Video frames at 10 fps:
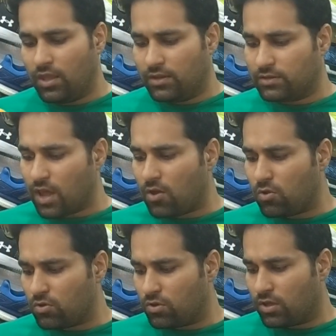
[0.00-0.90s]

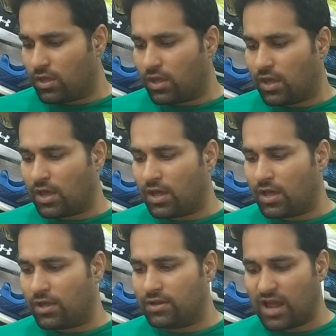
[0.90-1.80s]
Now,
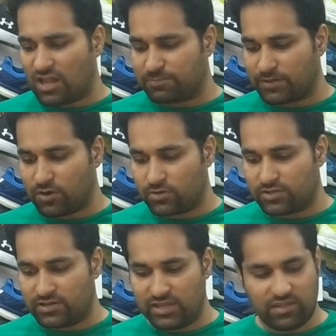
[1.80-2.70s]
last but not the
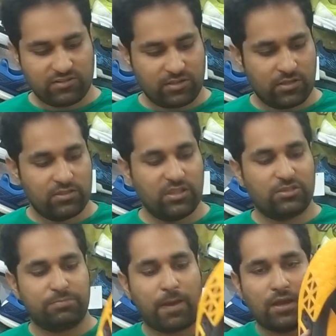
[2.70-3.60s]
least, this
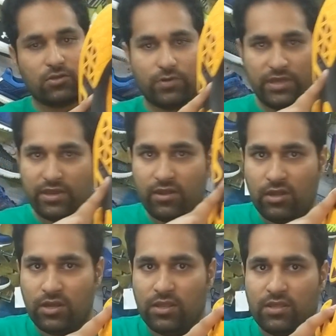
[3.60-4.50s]
part over here,
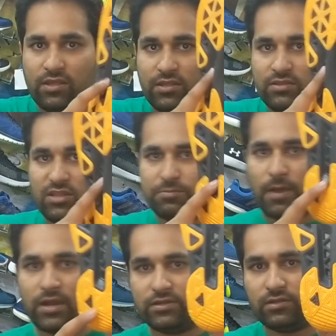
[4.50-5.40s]
this
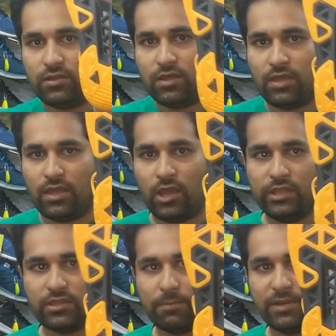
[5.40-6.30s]
part
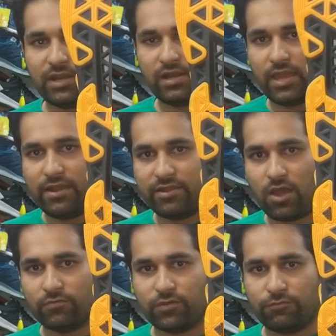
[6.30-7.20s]
in the middle area
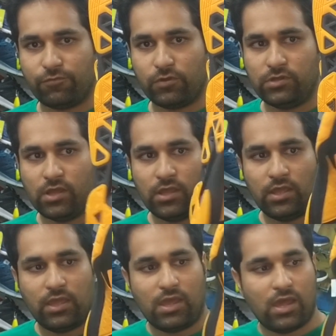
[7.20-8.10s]
of the foot
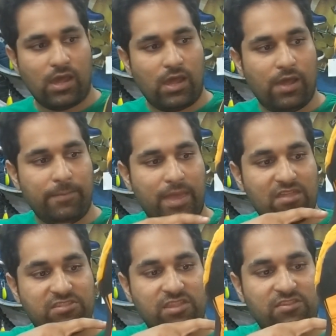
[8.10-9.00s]

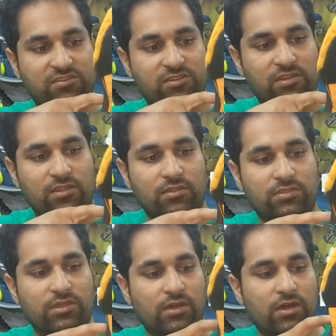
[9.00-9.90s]
assists
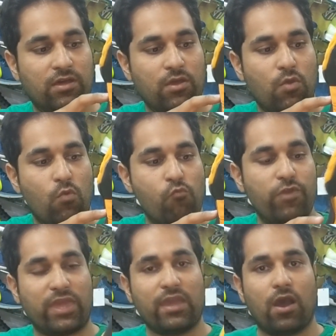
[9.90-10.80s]
the
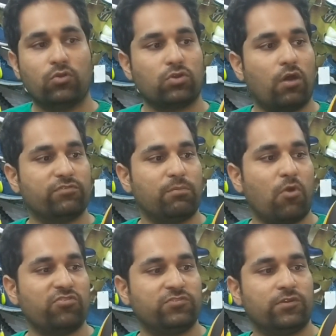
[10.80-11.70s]
wicking out of the
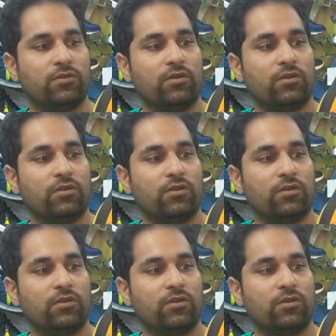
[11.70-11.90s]
moisture.